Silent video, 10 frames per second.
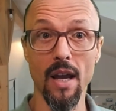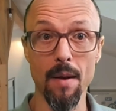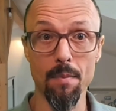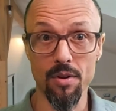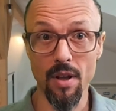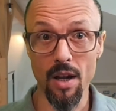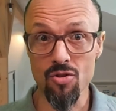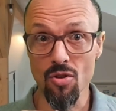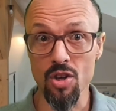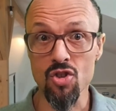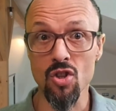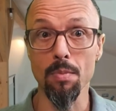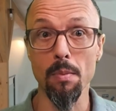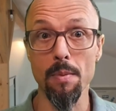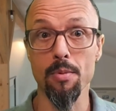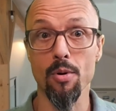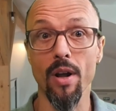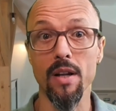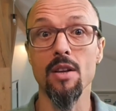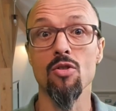a potentially shippable
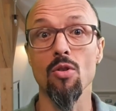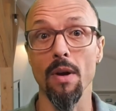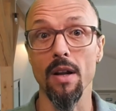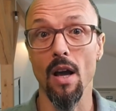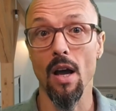product increment,